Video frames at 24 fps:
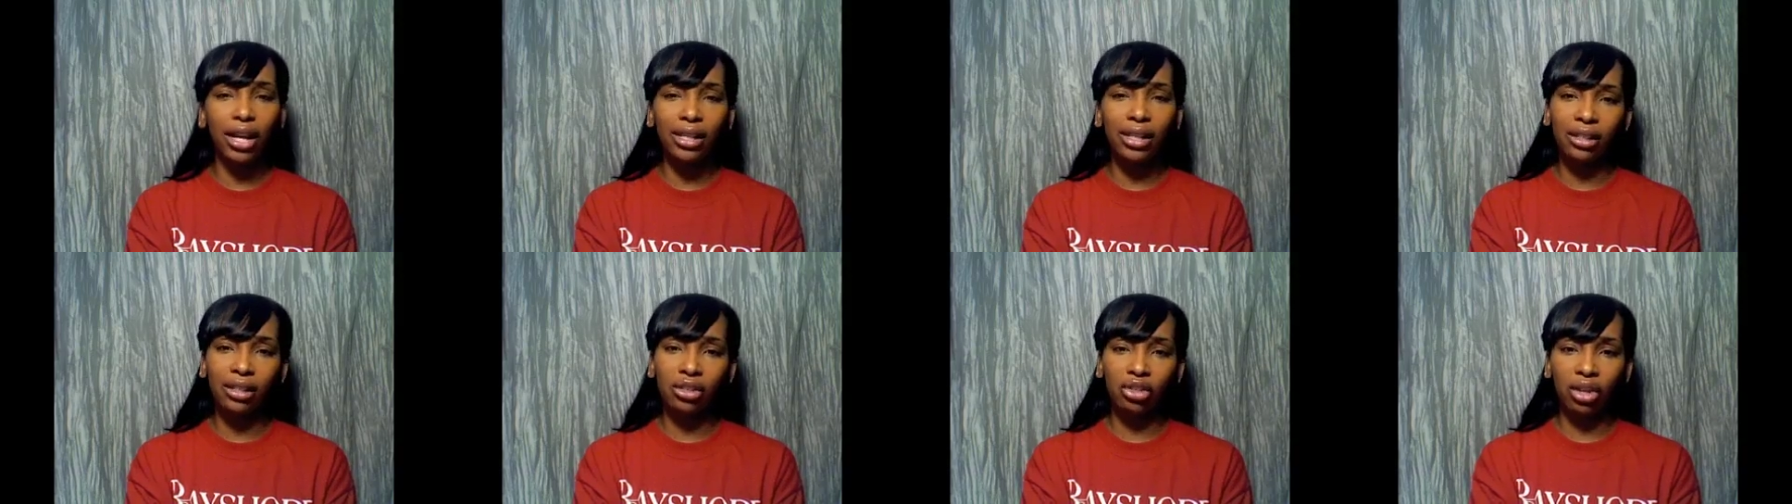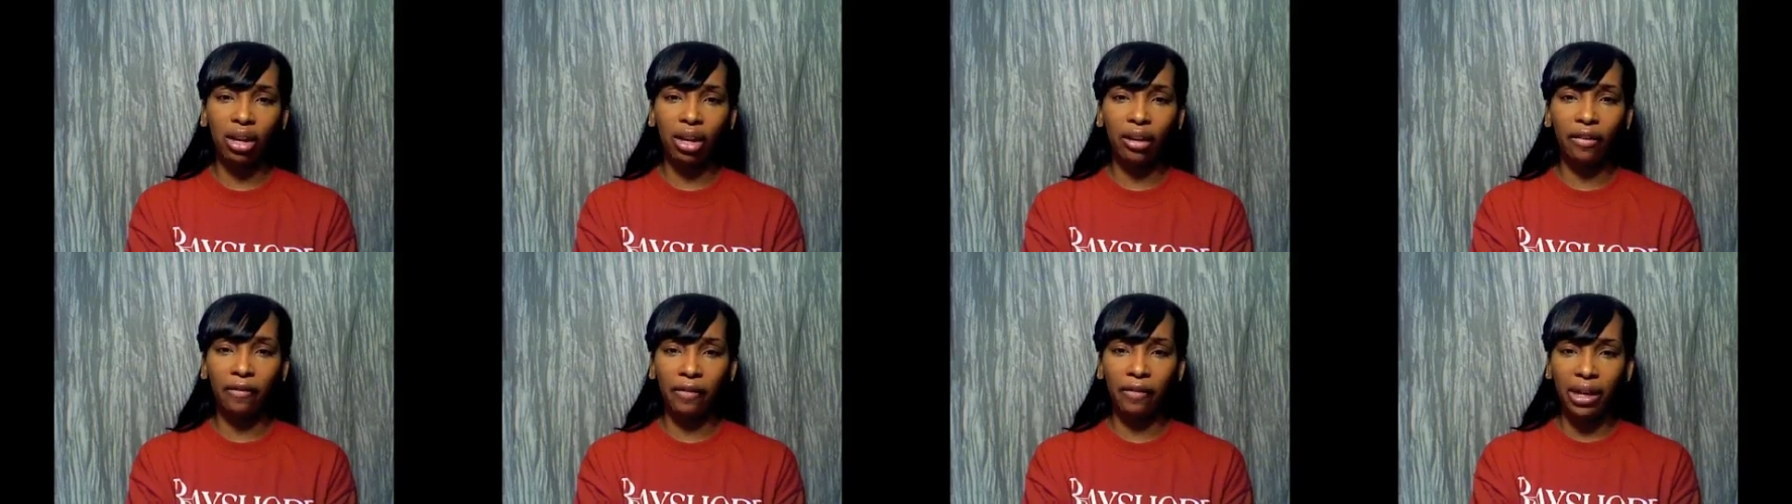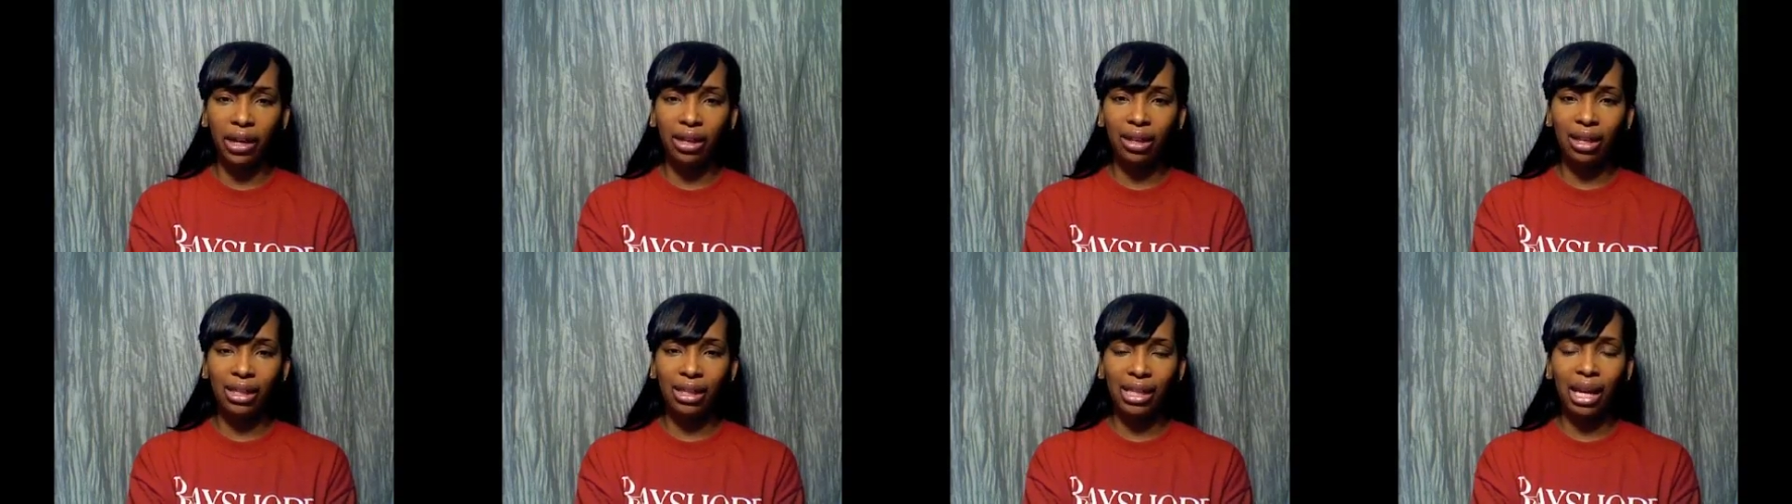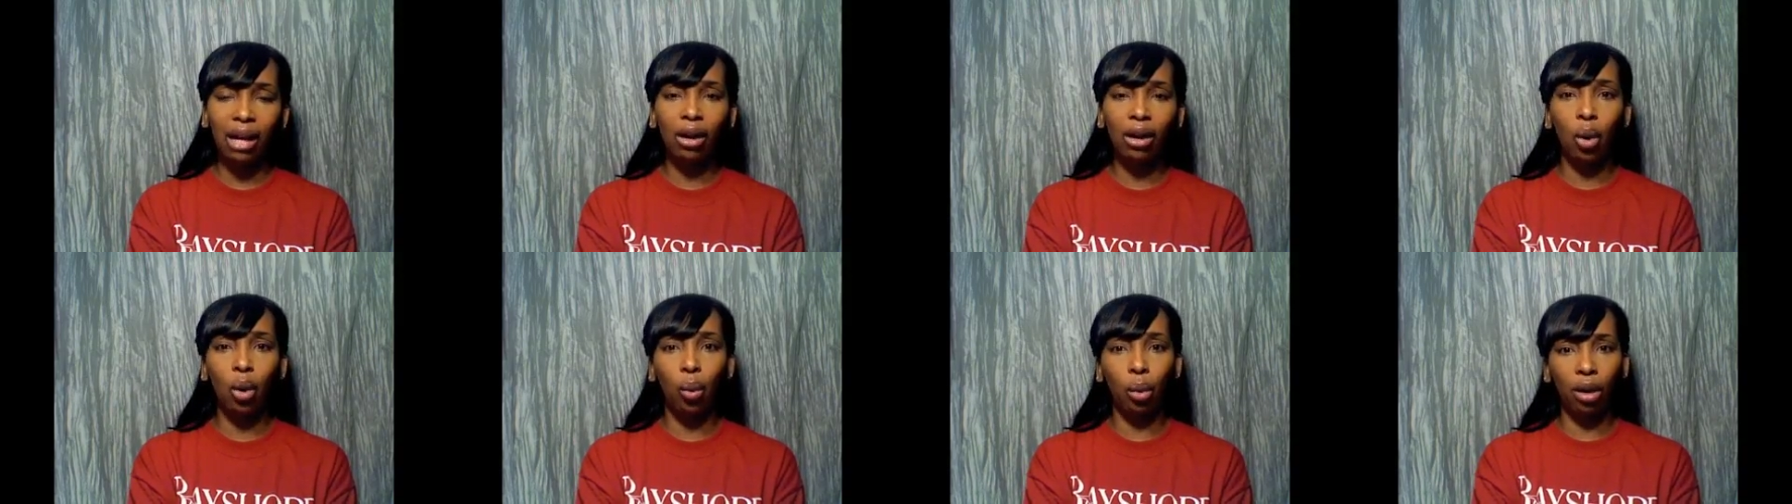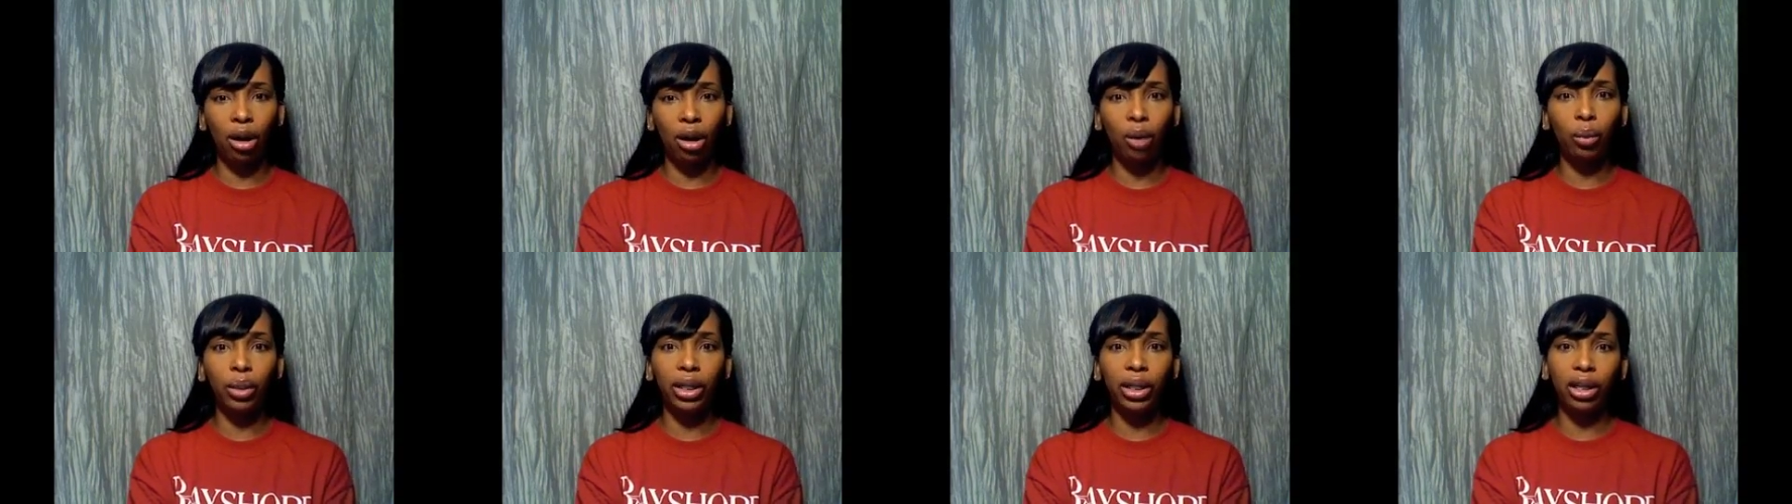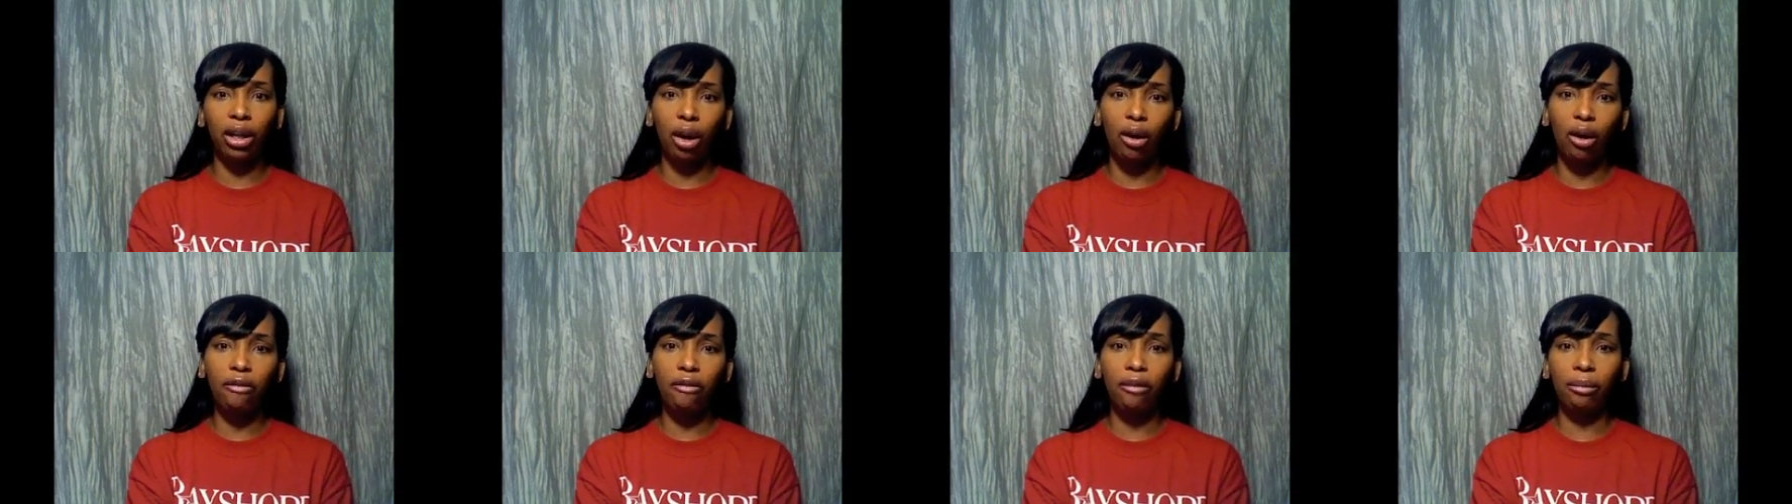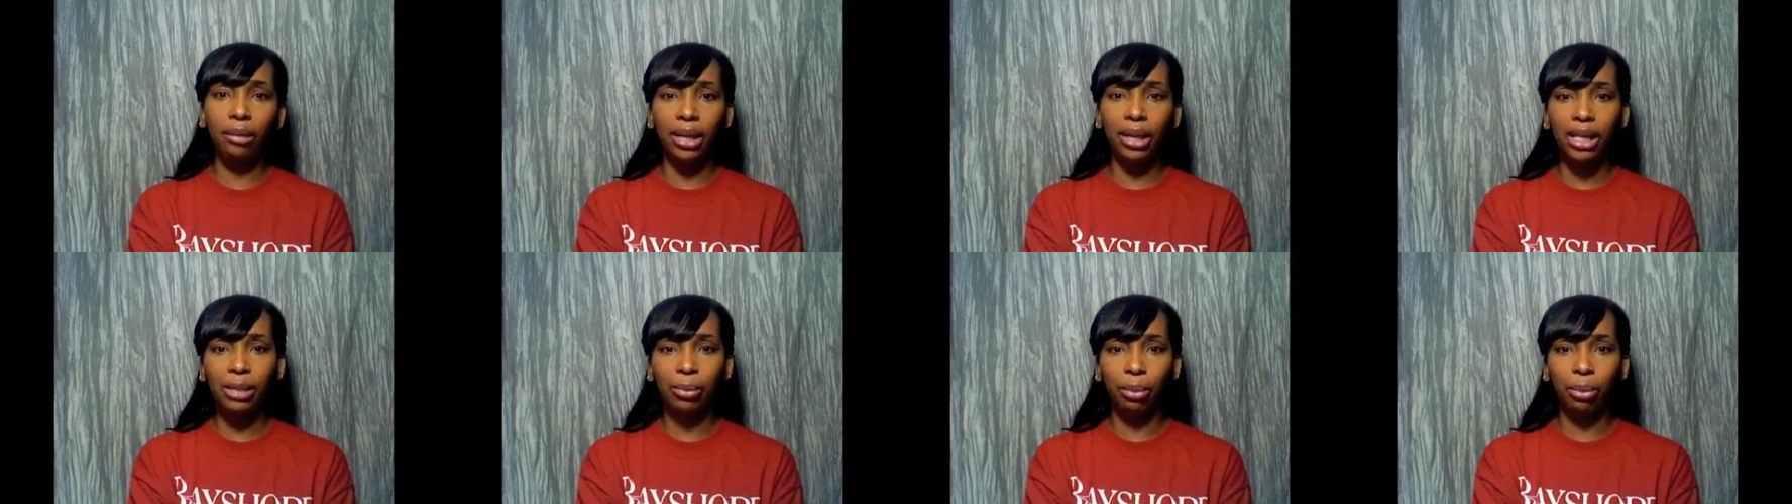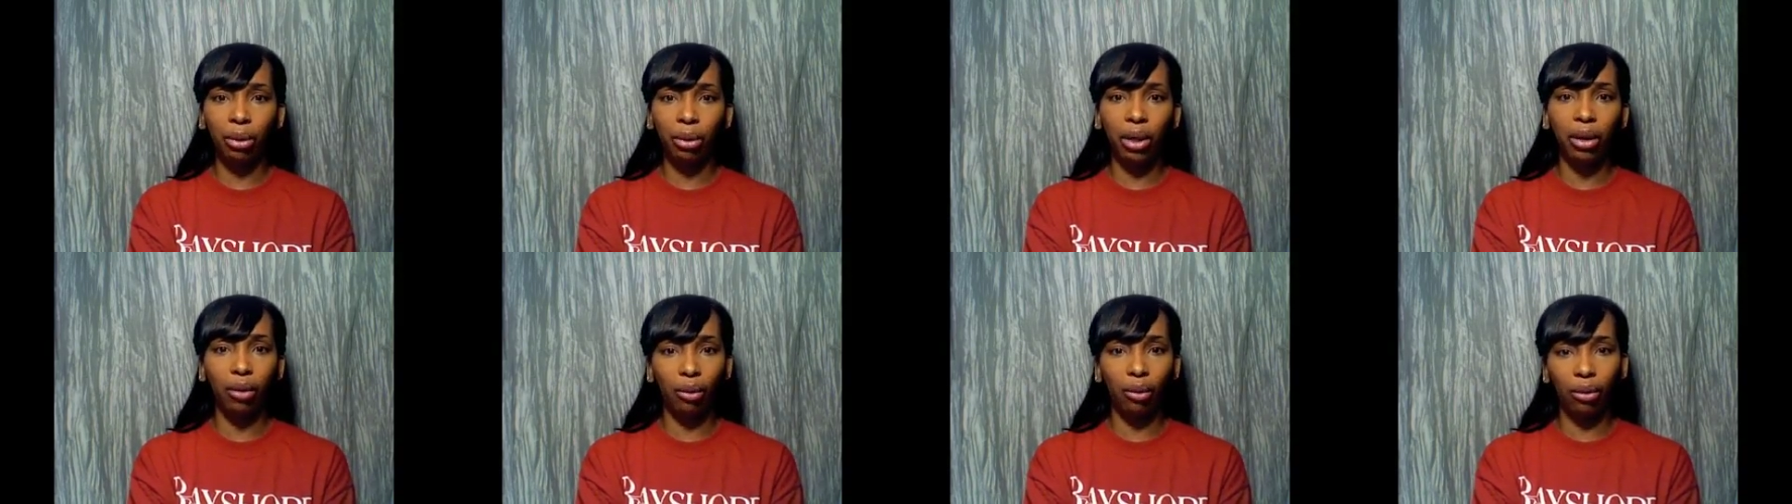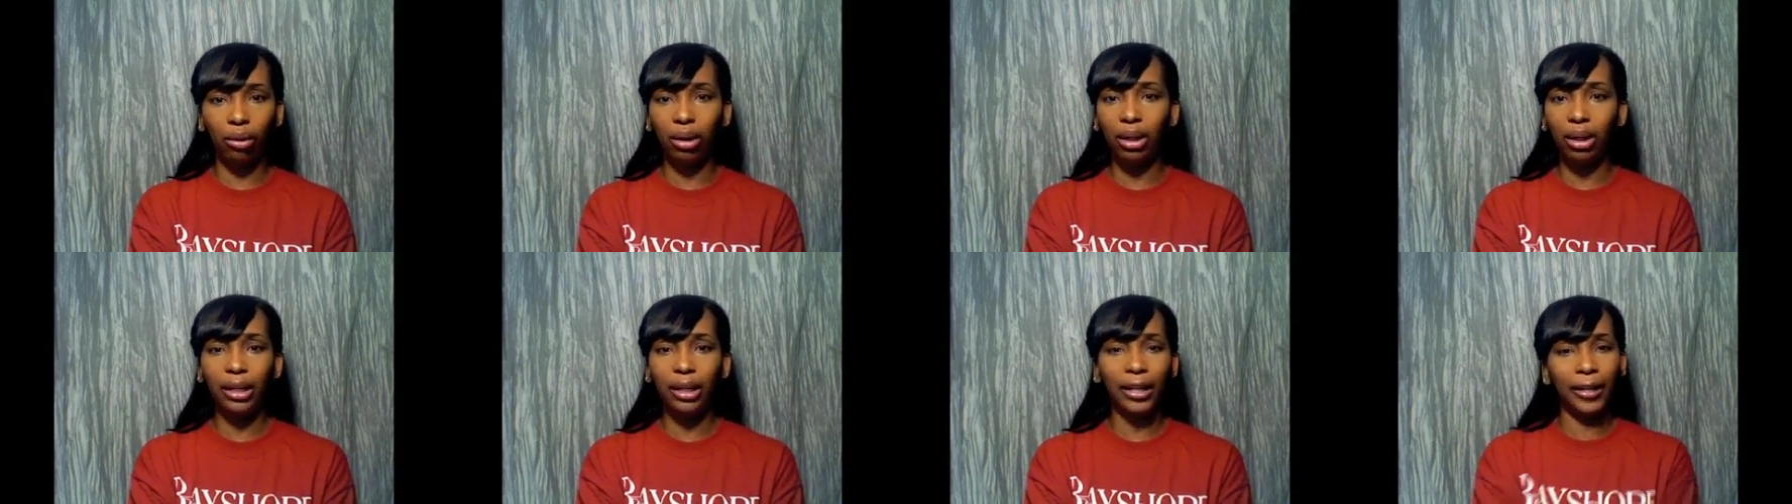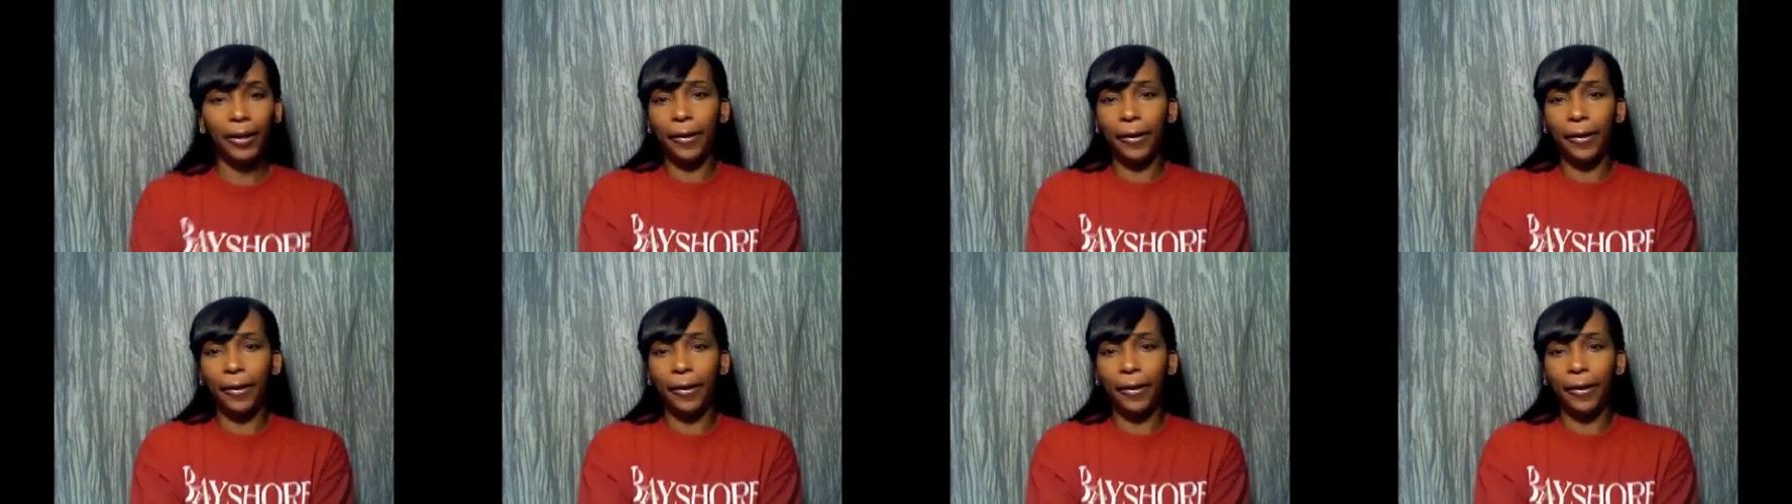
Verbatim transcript: us to try to figure this out and where we go from this point on,